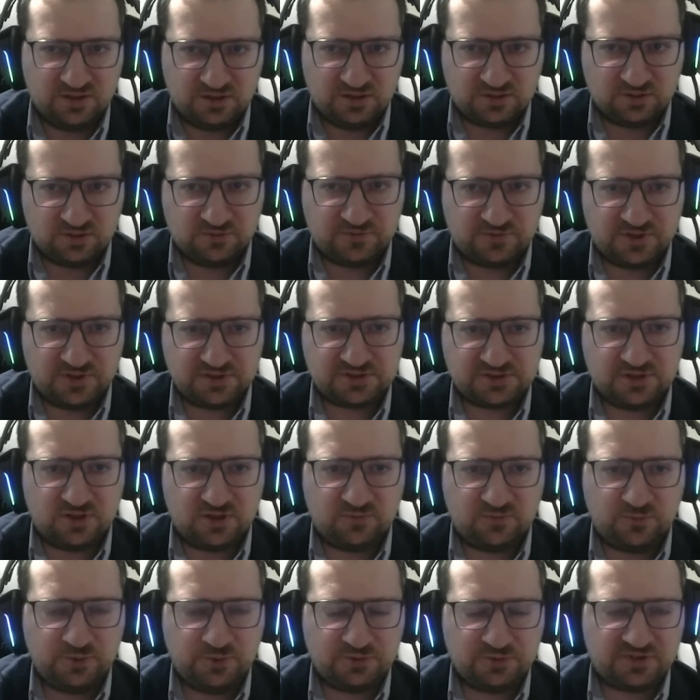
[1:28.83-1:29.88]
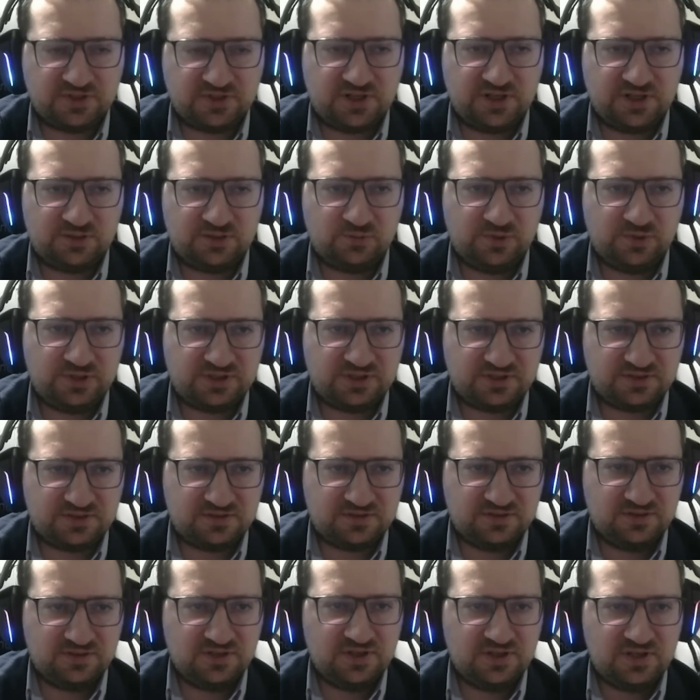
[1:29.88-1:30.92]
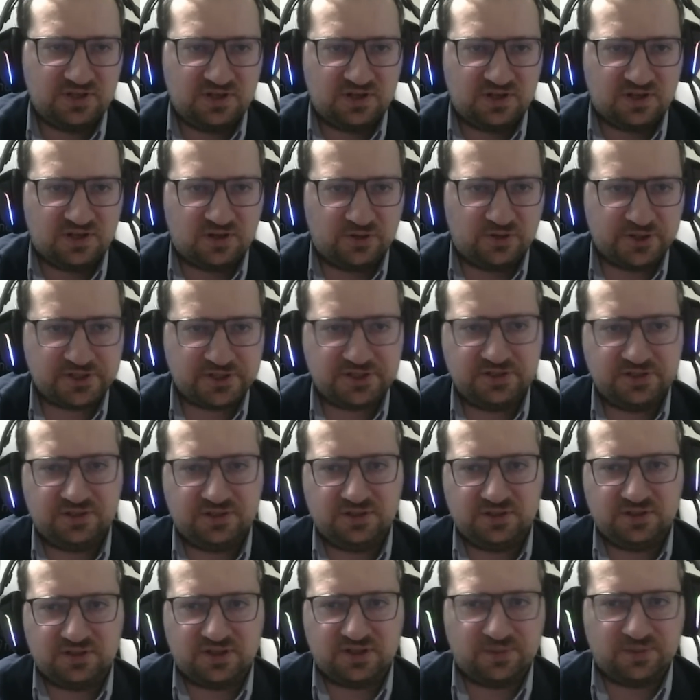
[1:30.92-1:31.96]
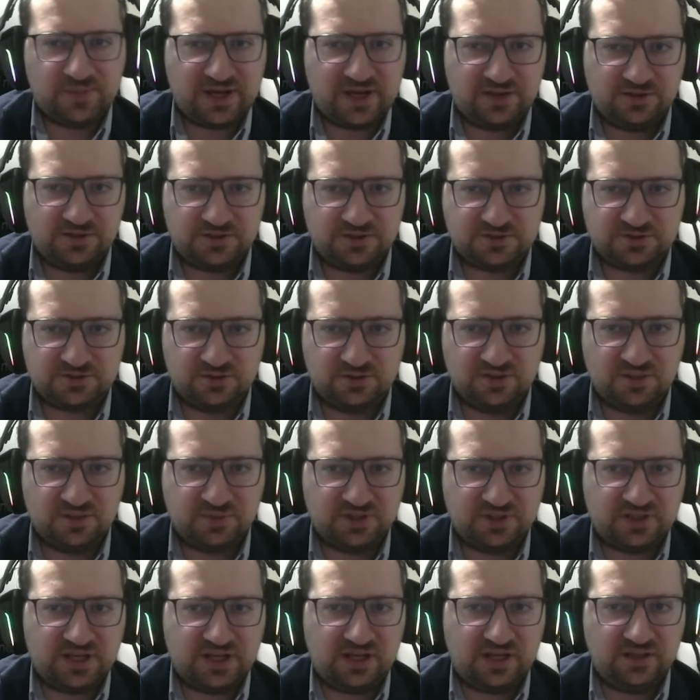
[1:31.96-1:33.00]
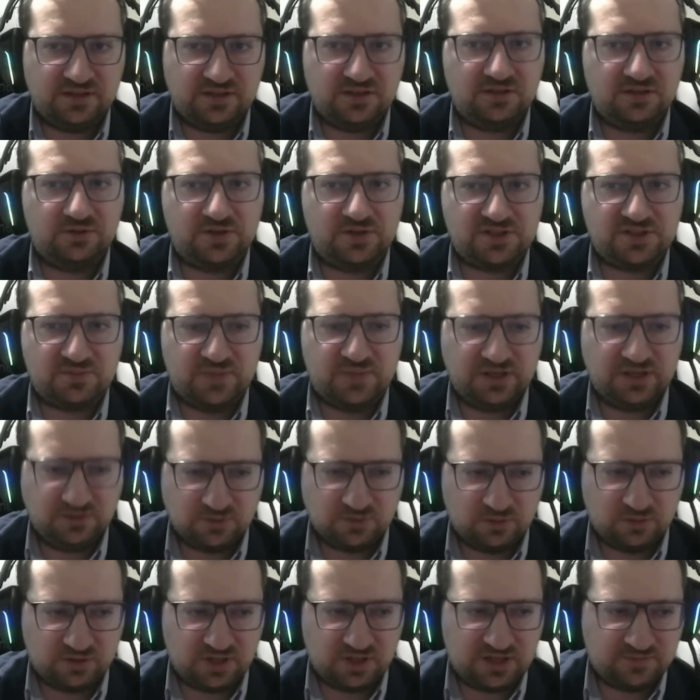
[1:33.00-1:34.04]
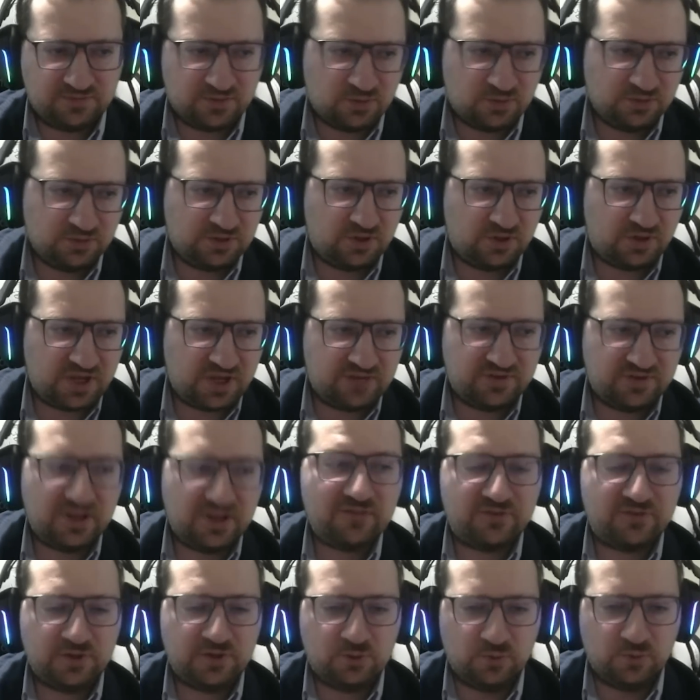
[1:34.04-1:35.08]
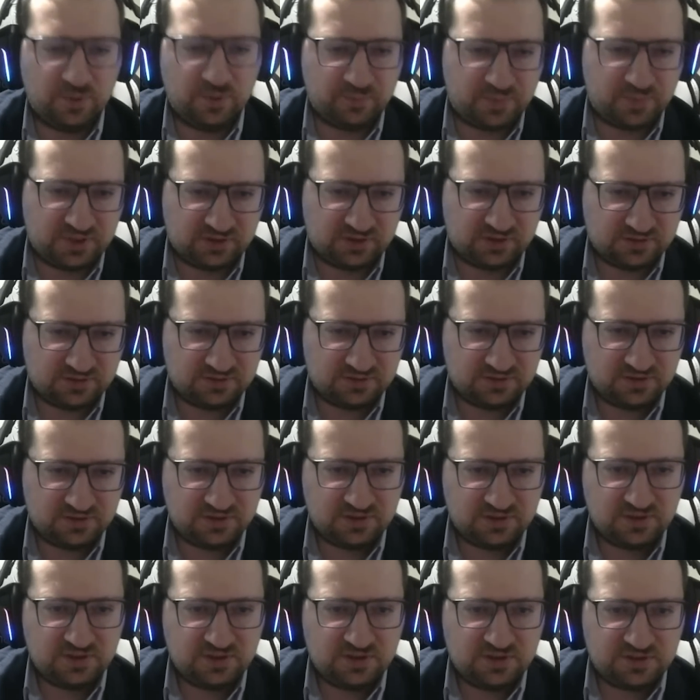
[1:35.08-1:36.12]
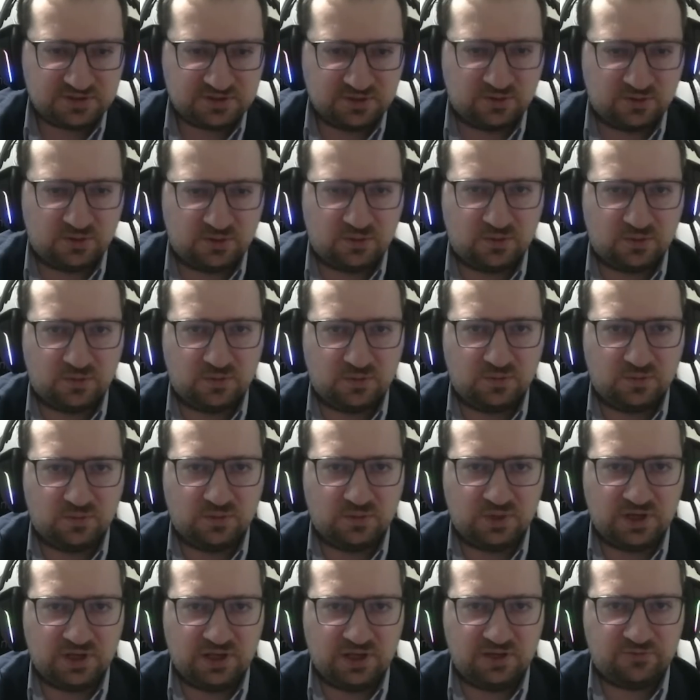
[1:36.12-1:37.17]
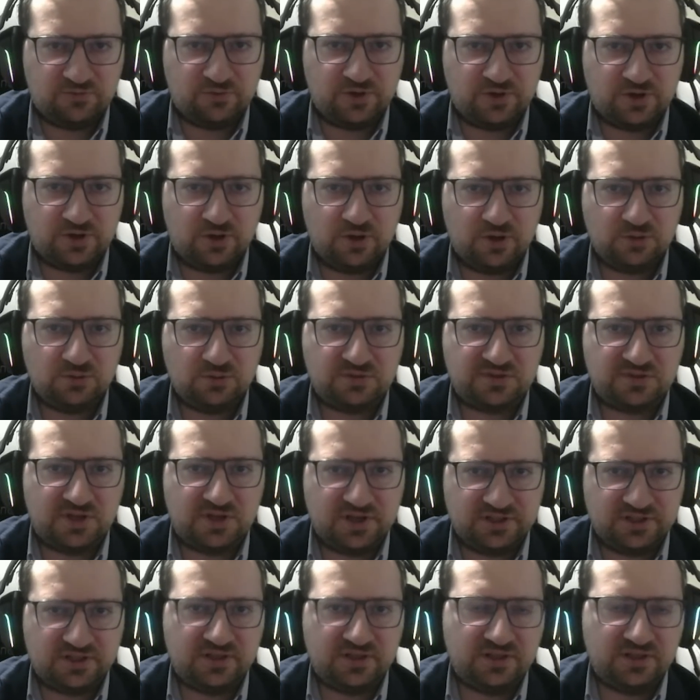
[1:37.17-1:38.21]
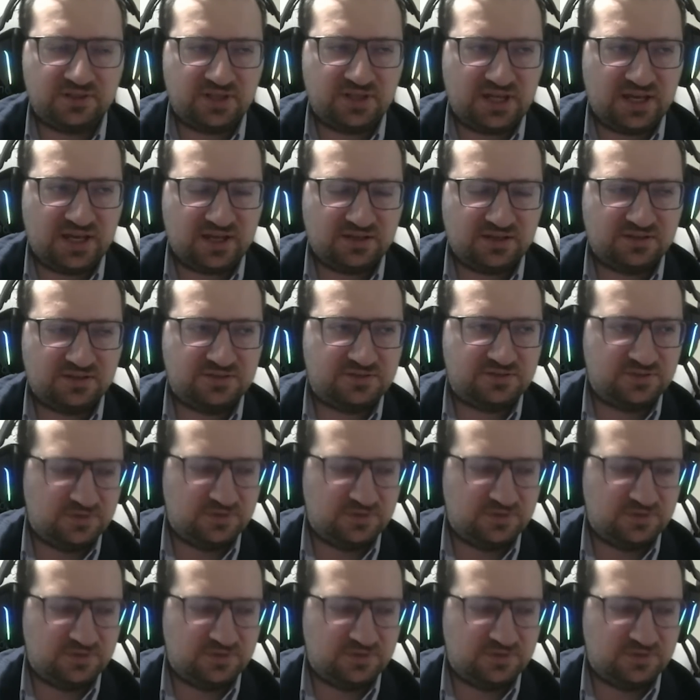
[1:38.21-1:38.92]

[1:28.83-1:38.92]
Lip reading: So first off, we'll start with Russian commanders on the battalion and regimental level don't have enough equipment. So if we're going to start an attack,